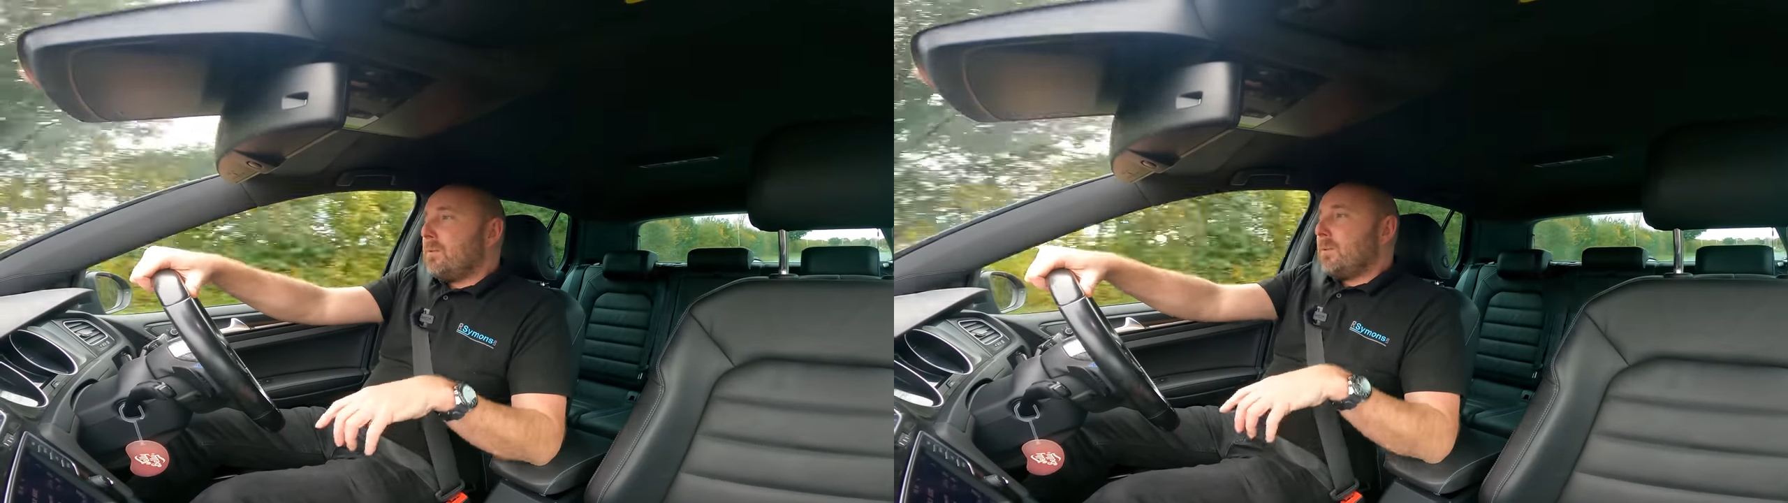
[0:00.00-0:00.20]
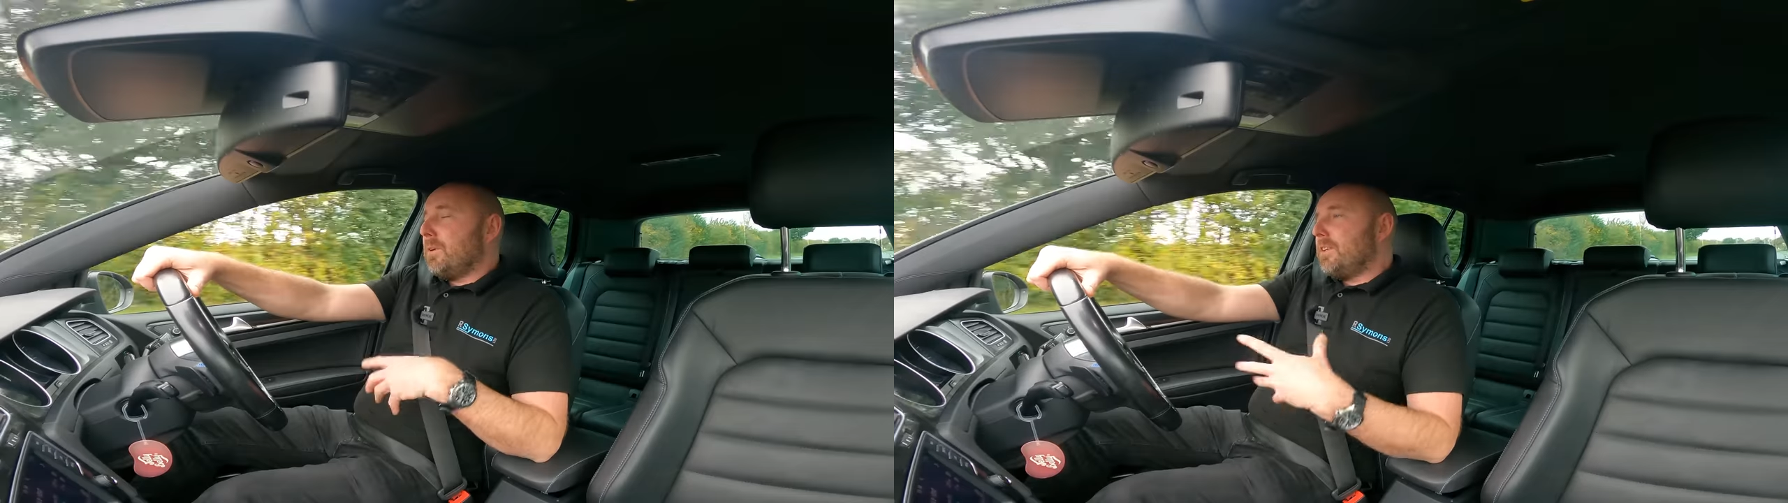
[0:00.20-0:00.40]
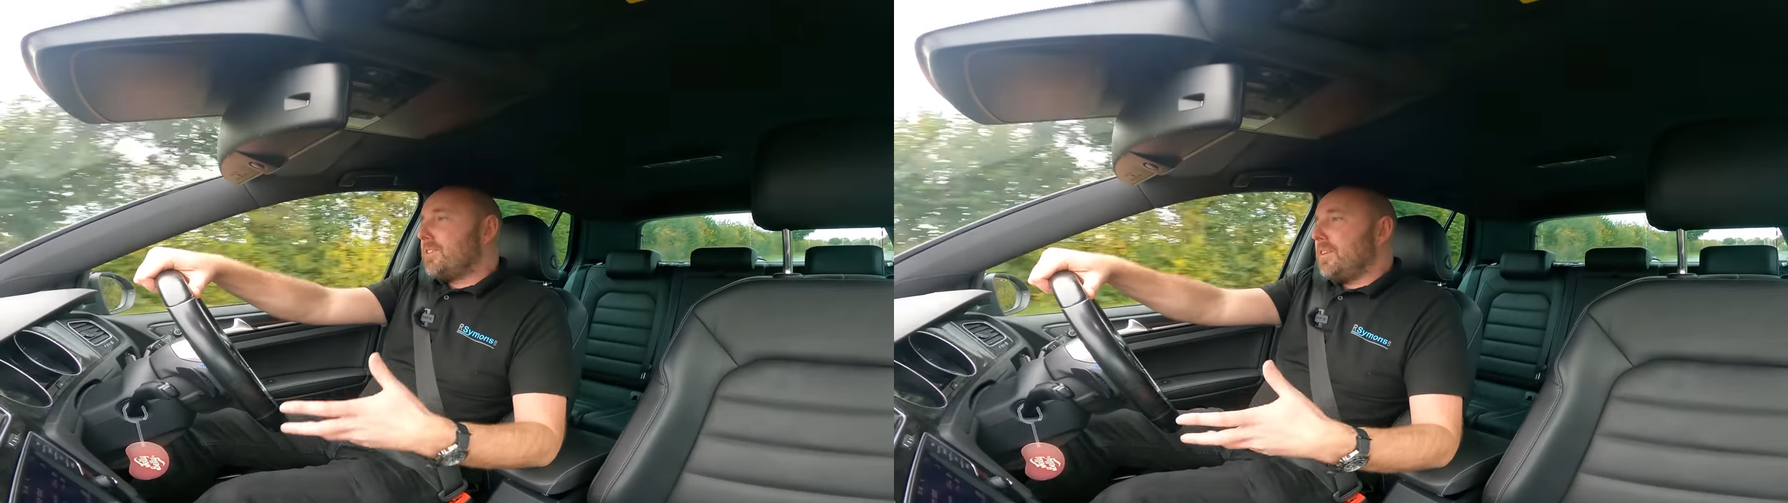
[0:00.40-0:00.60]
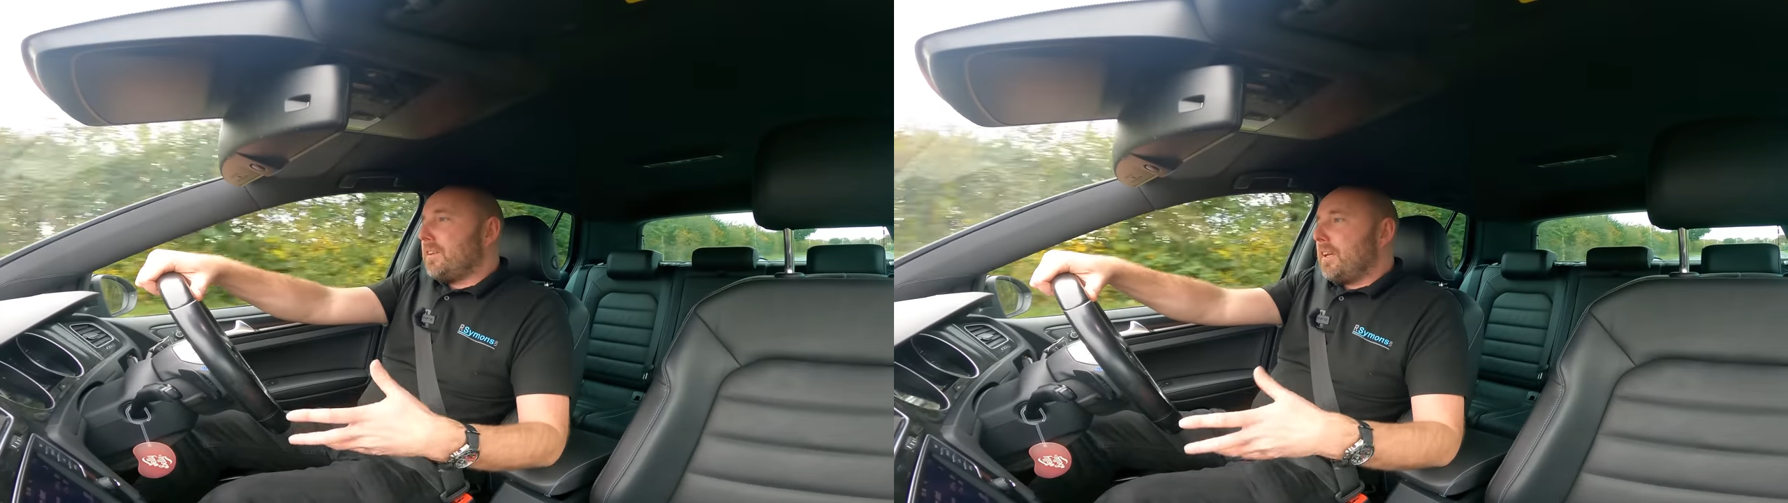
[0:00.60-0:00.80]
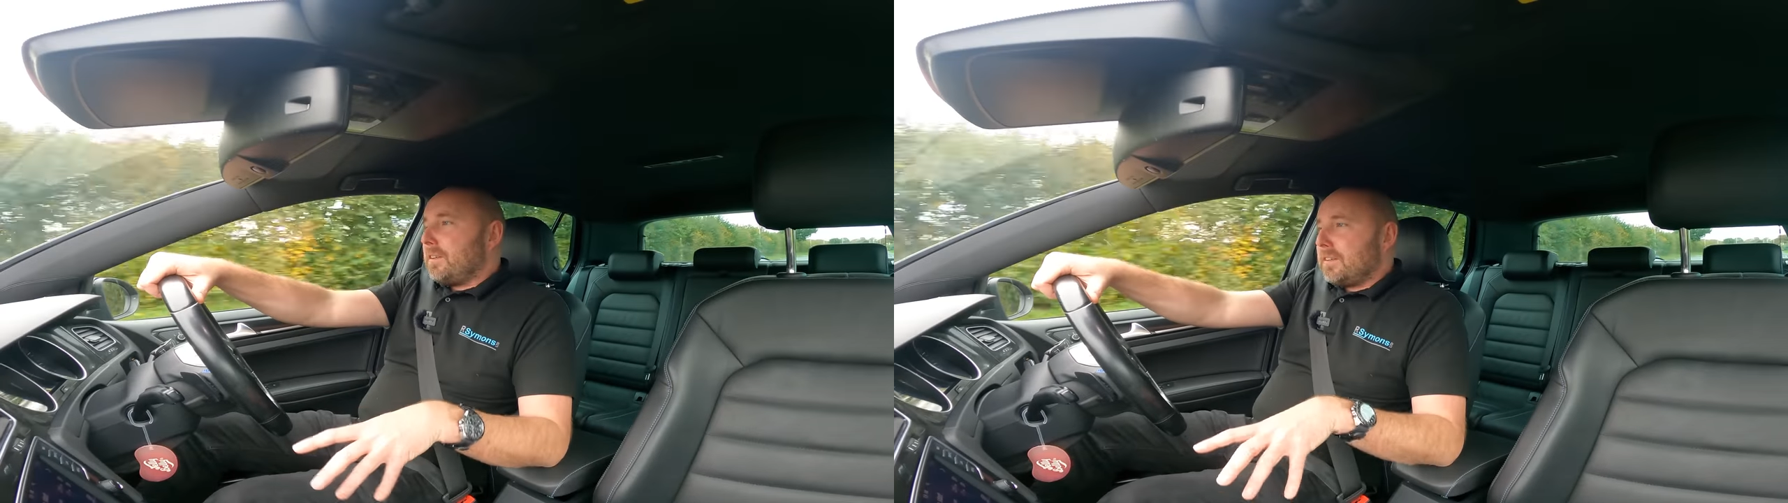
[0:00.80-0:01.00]
But what this
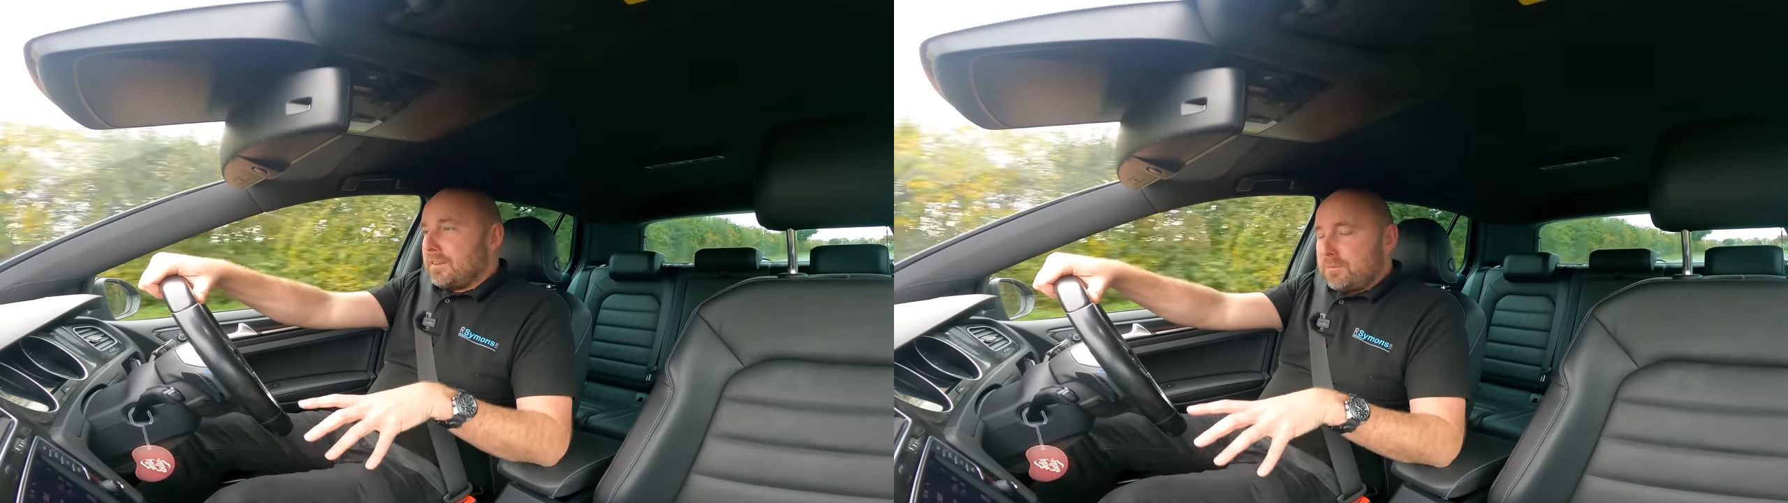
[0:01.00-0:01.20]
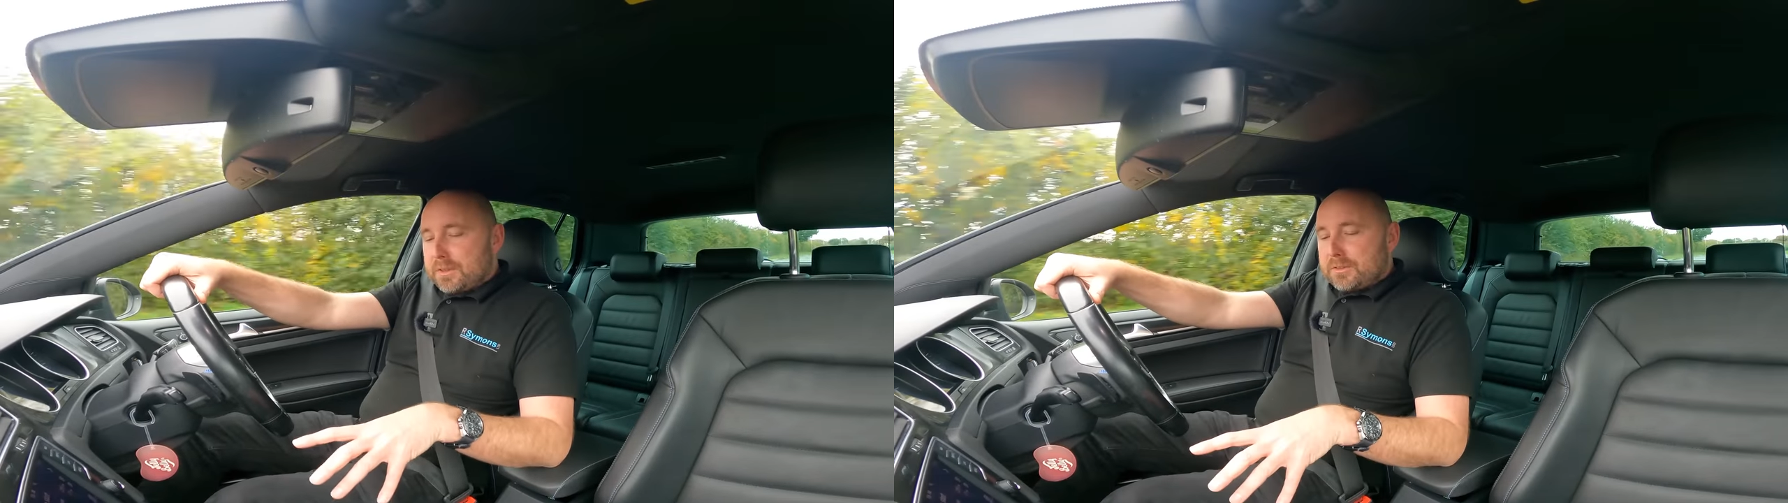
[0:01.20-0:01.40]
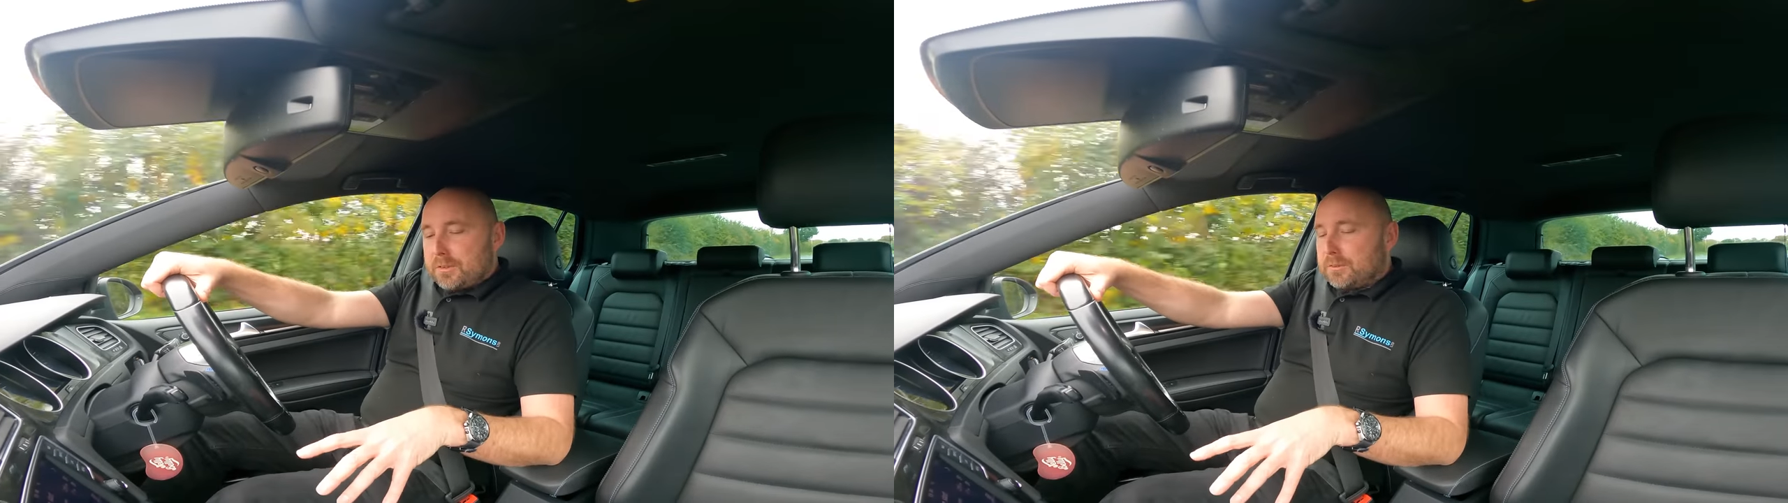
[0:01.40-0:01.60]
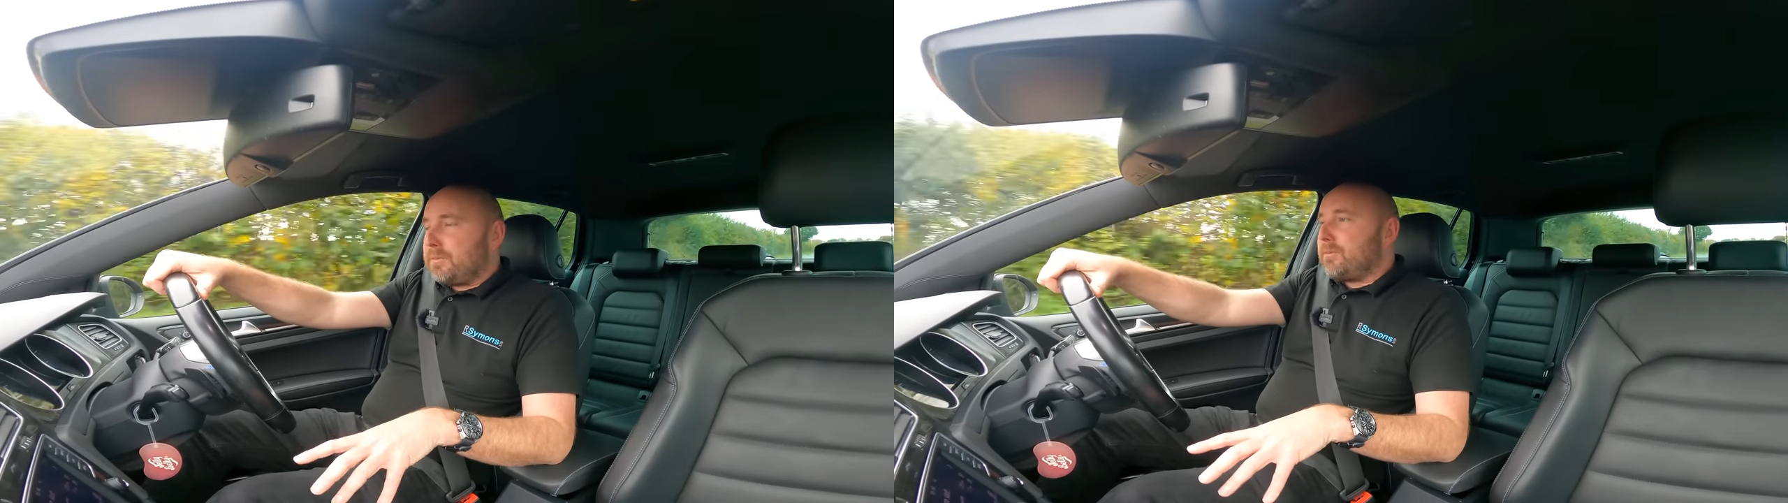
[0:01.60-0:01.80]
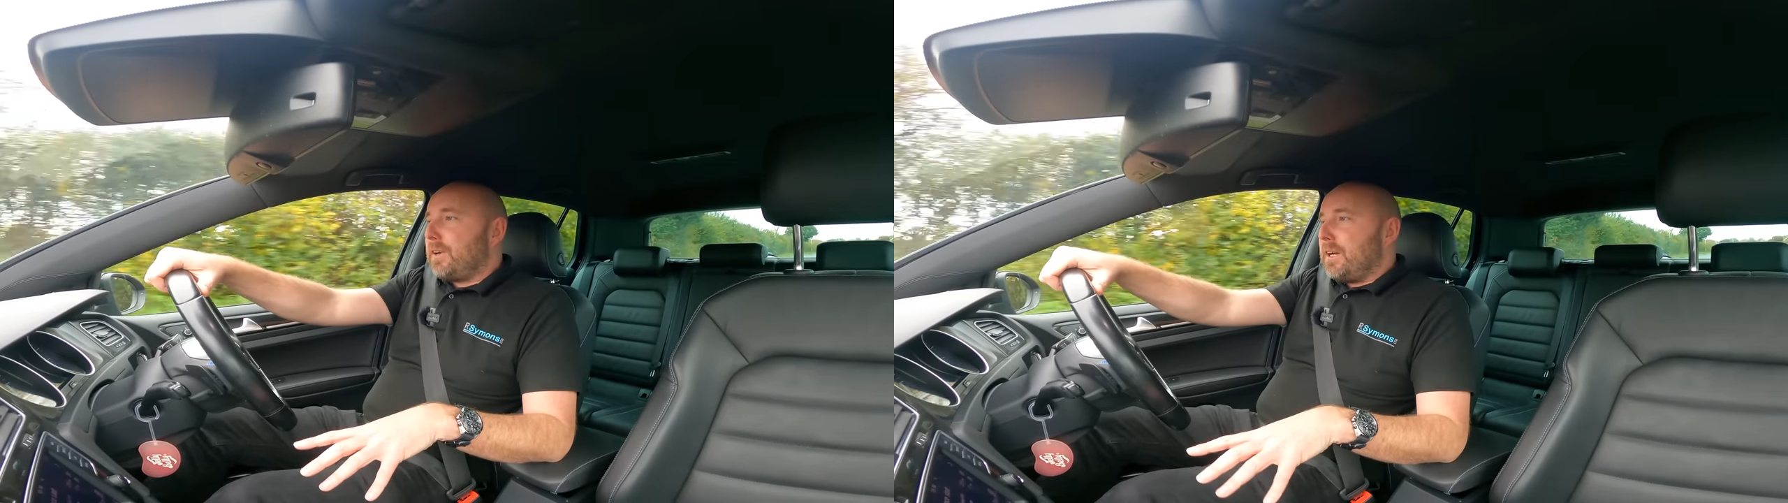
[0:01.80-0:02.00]
did give me a sort
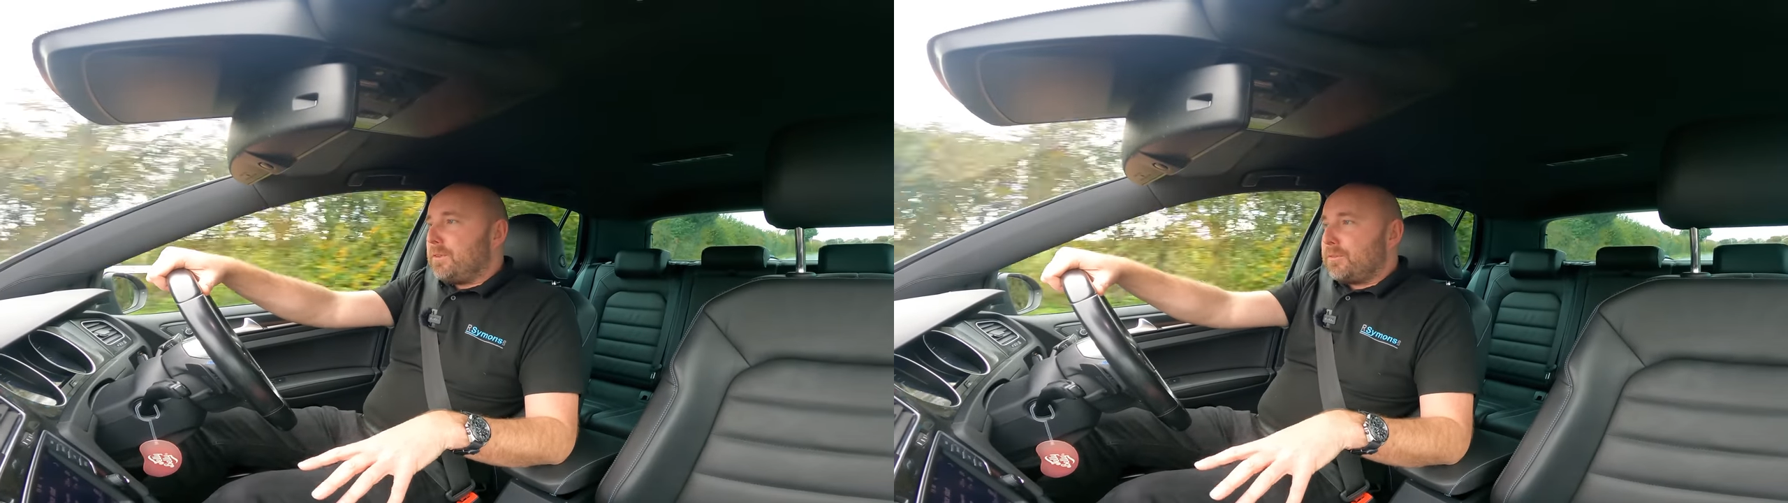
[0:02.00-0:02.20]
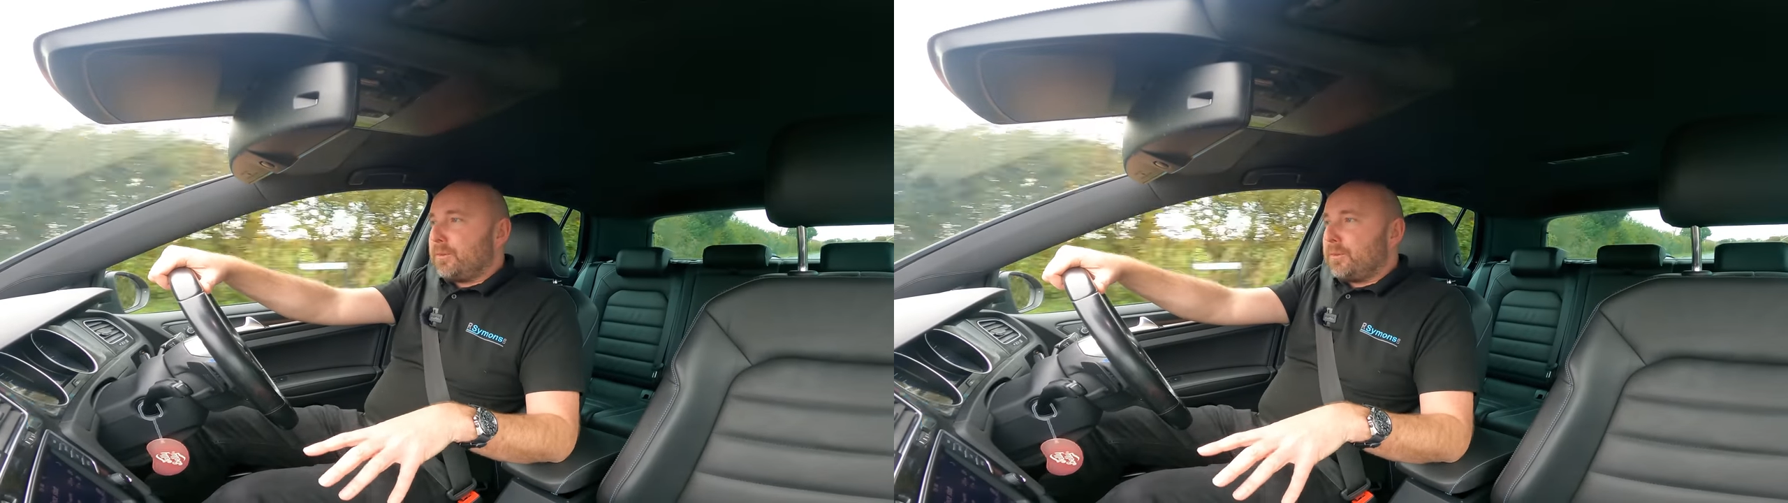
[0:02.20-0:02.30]
of flavour